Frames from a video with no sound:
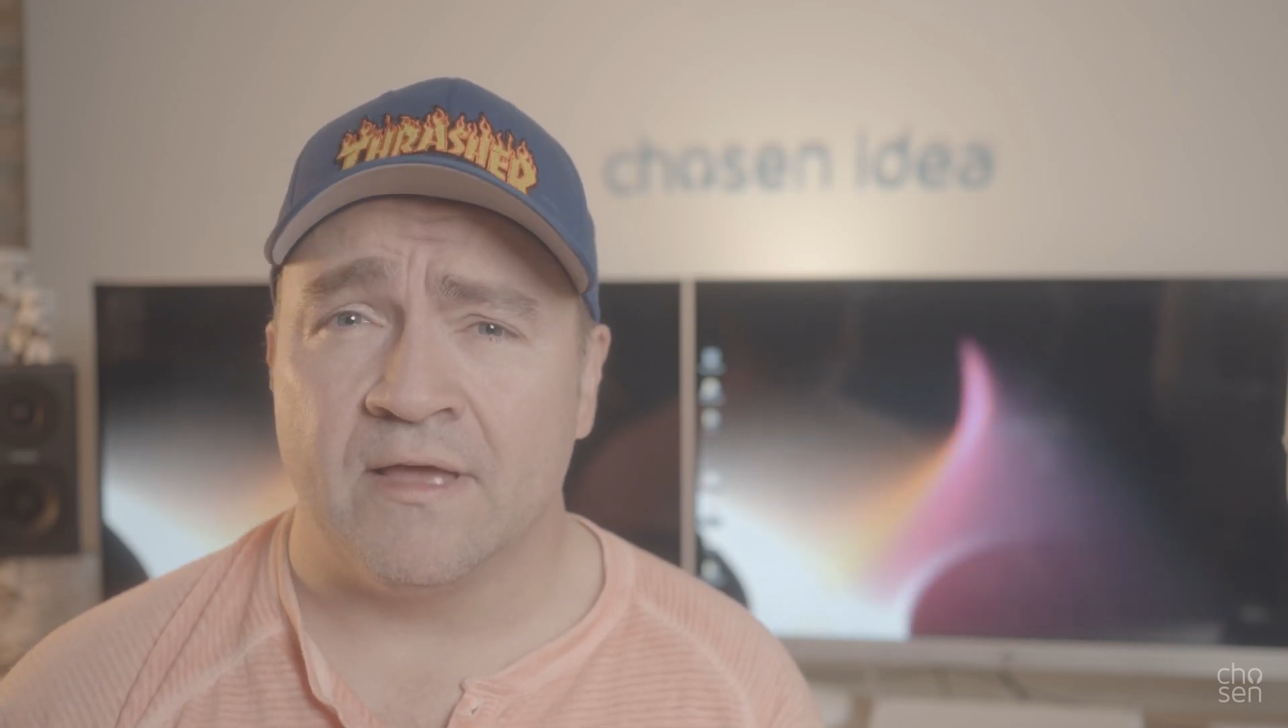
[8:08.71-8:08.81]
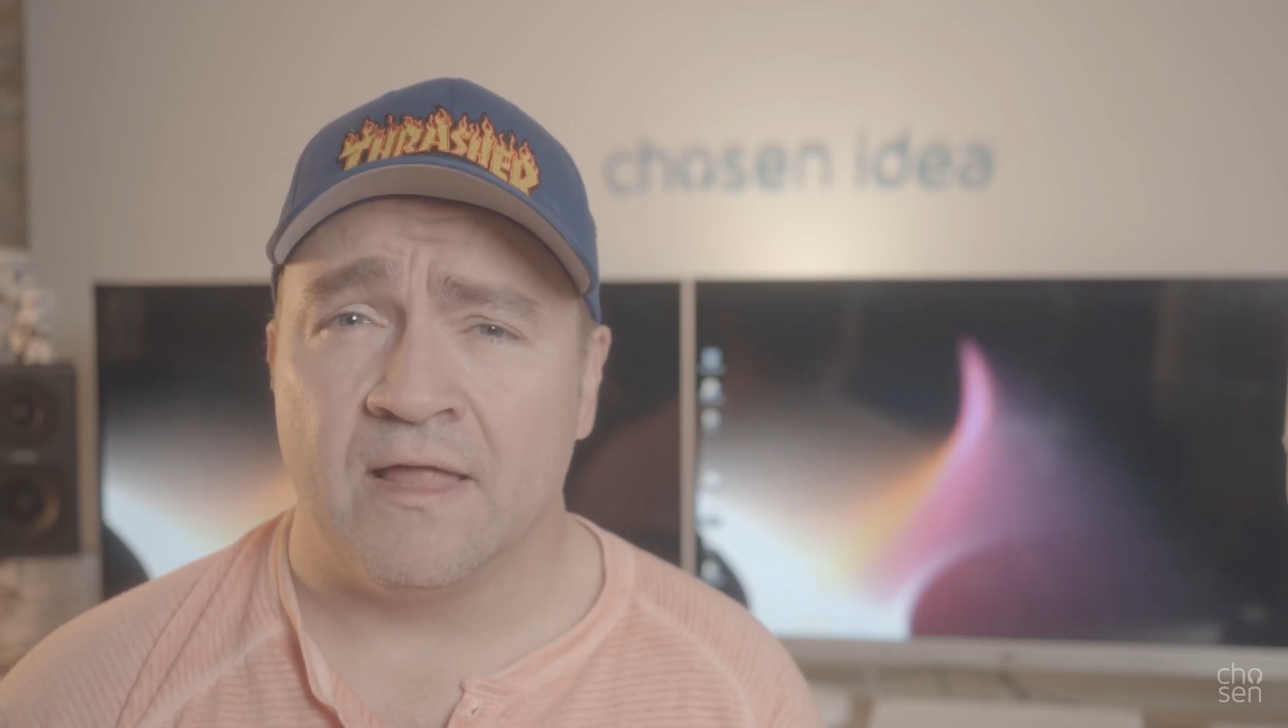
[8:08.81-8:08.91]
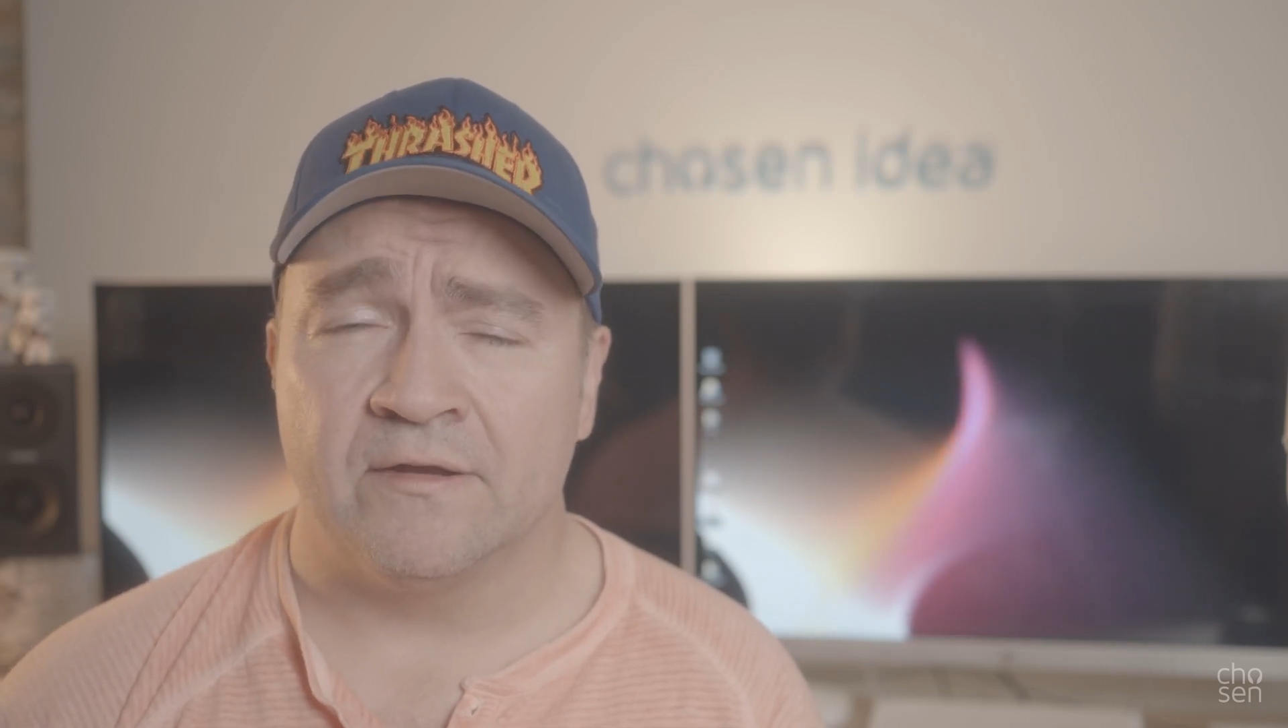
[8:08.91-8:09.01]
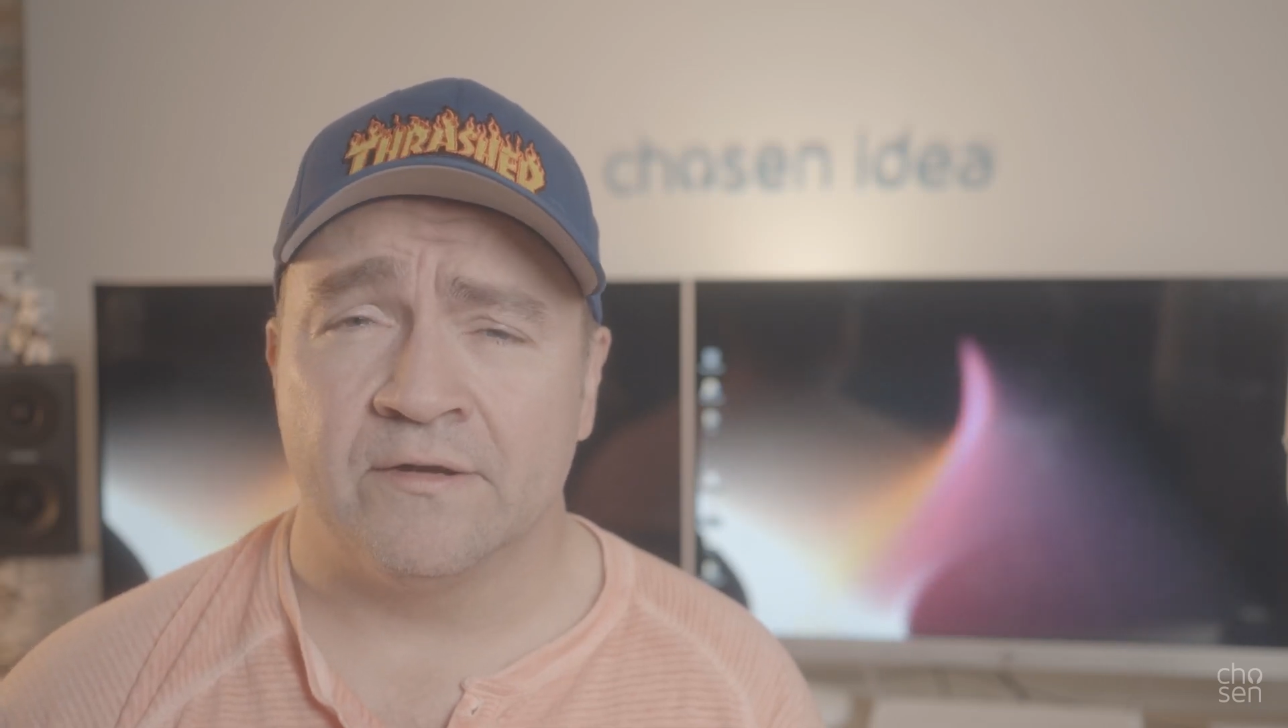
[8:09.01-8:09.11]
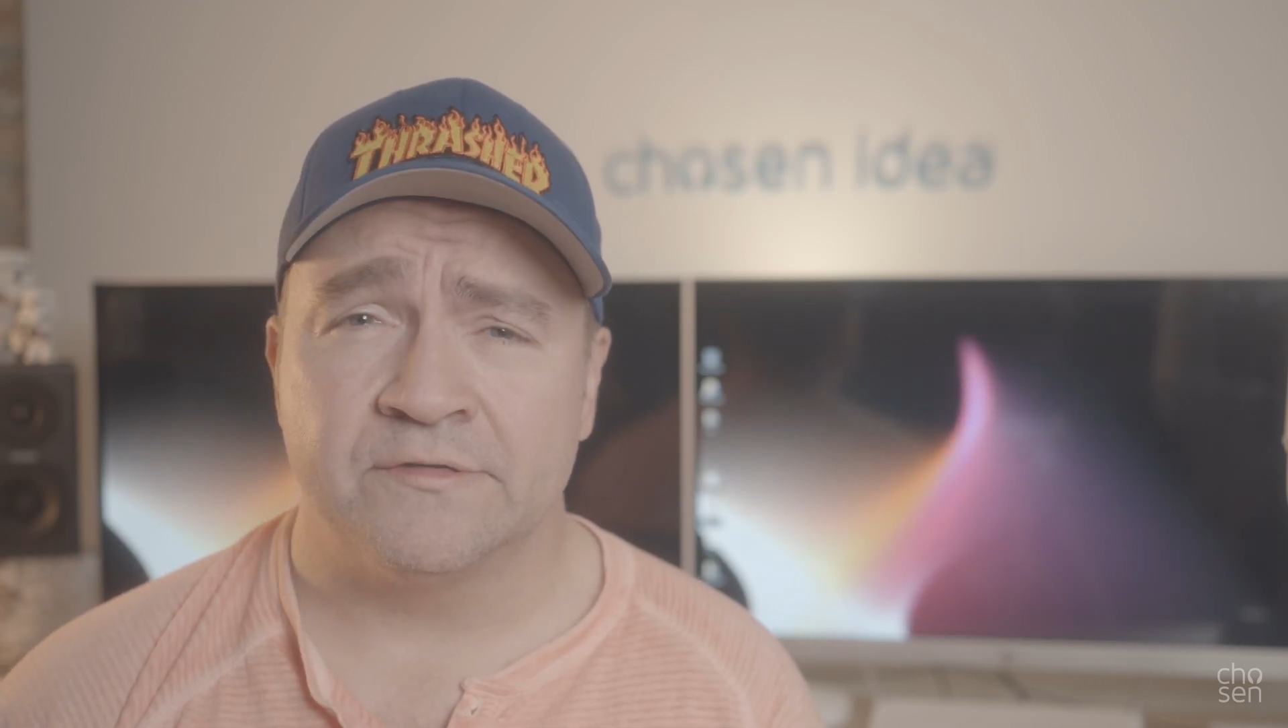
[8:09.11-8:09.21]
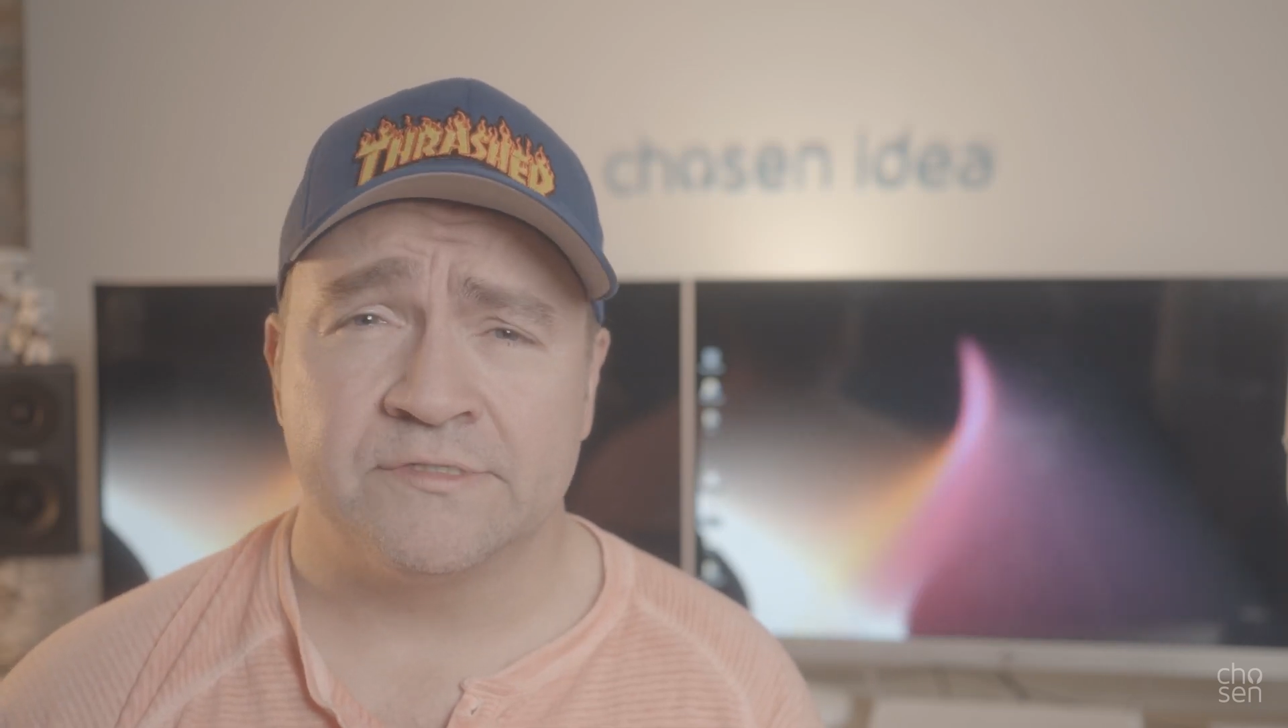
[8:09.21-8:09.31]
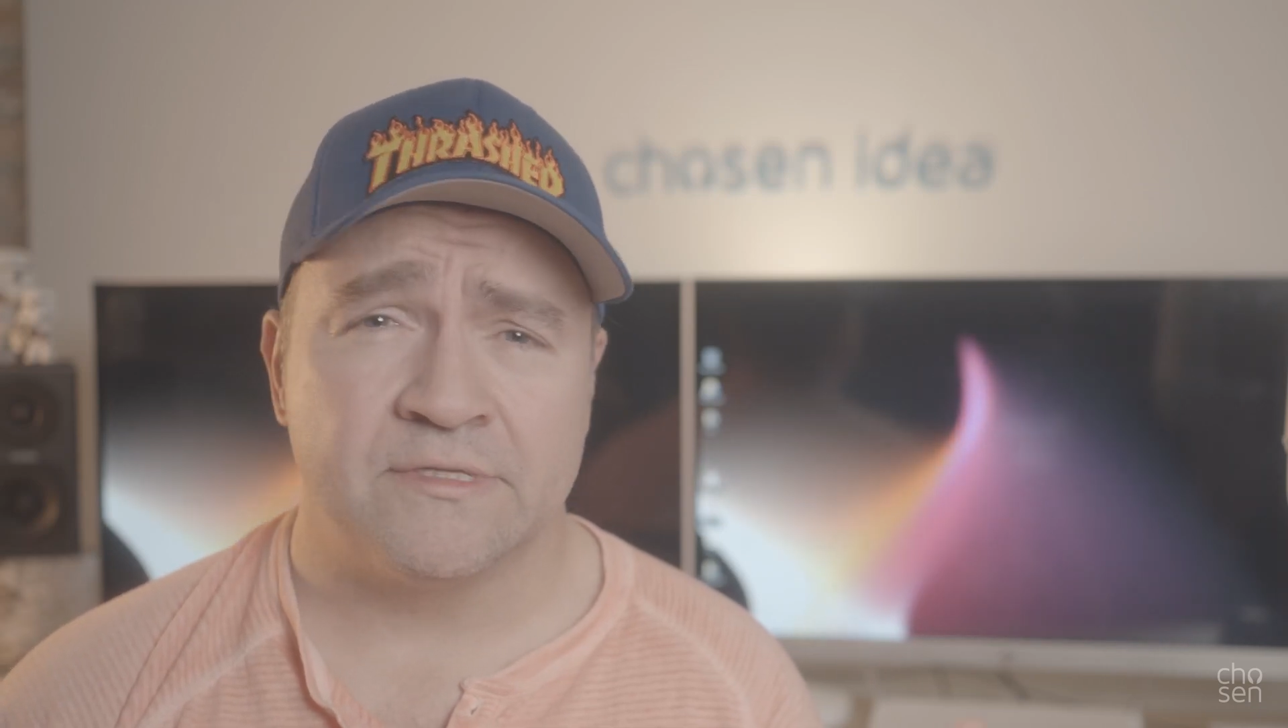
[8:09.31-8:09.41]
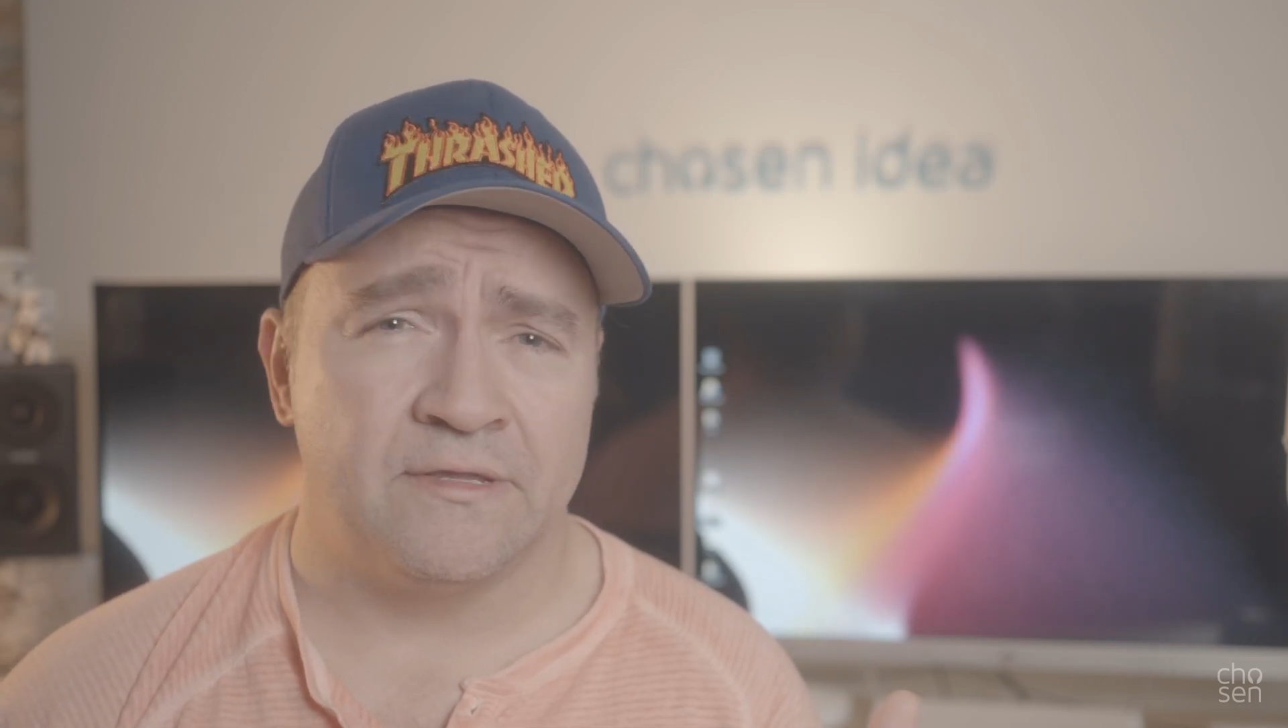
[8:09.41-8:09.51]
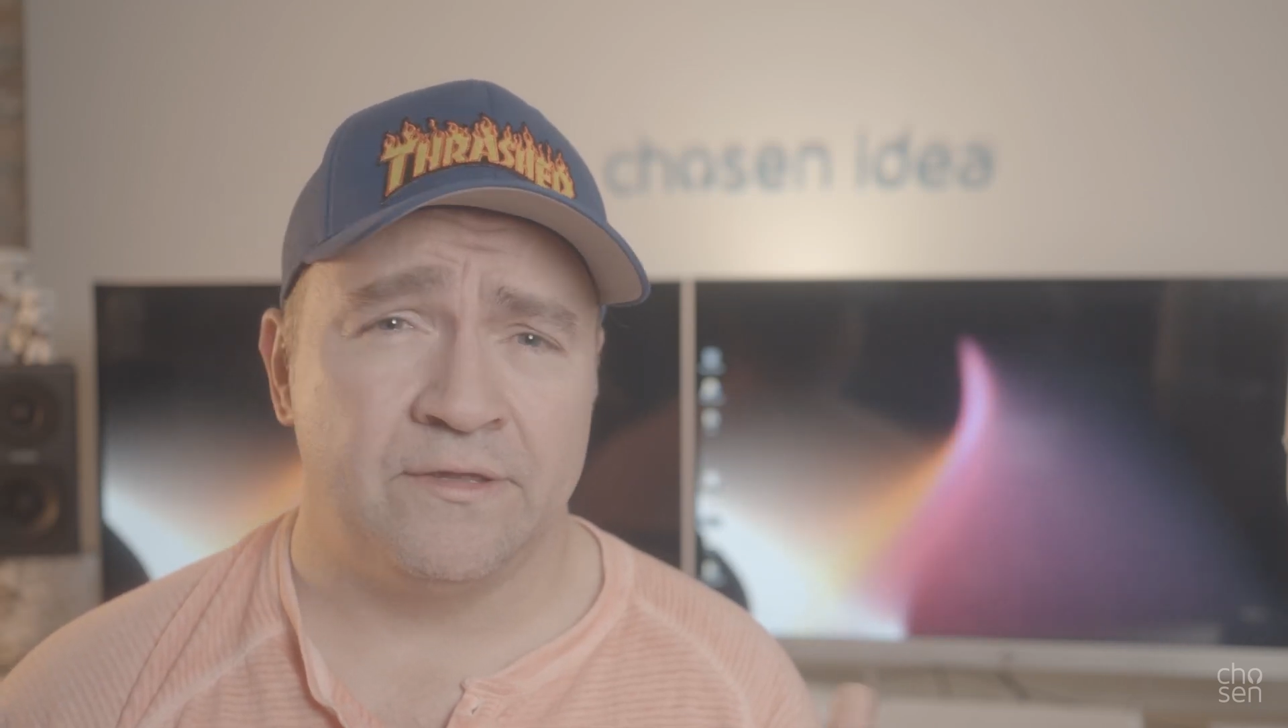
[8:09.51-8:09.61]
colors that